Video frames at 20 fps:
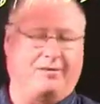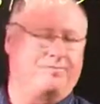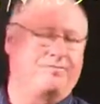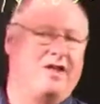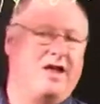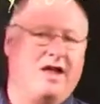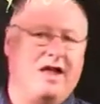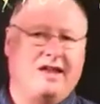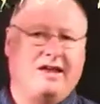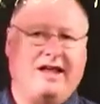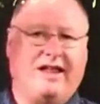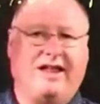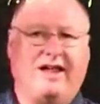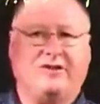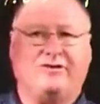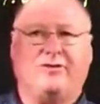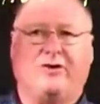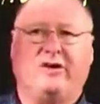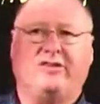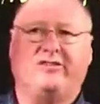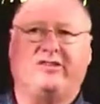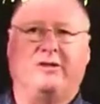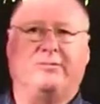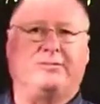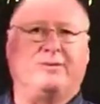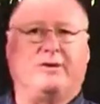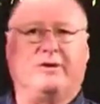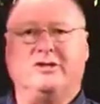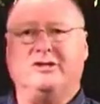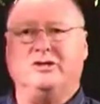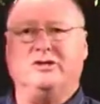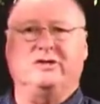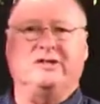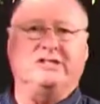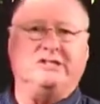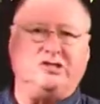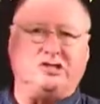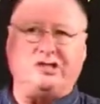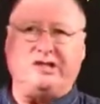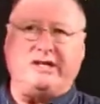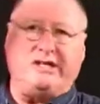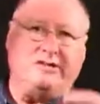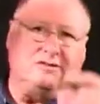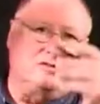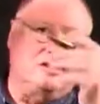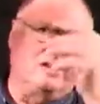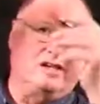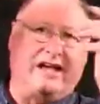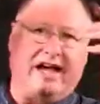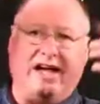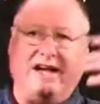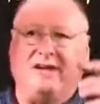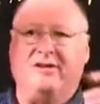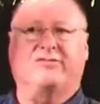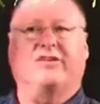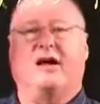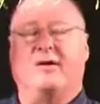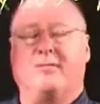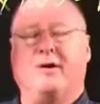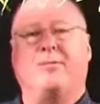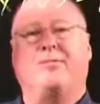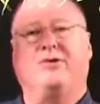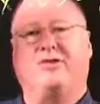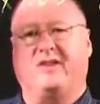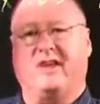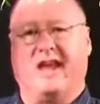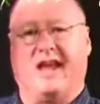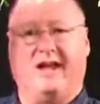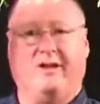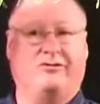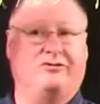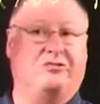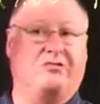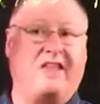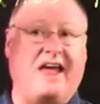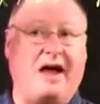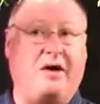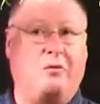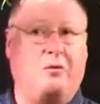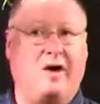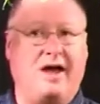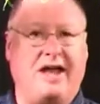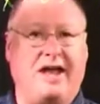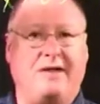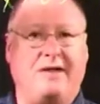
Now that's very simple, and you can cheat and come up with the answer that way.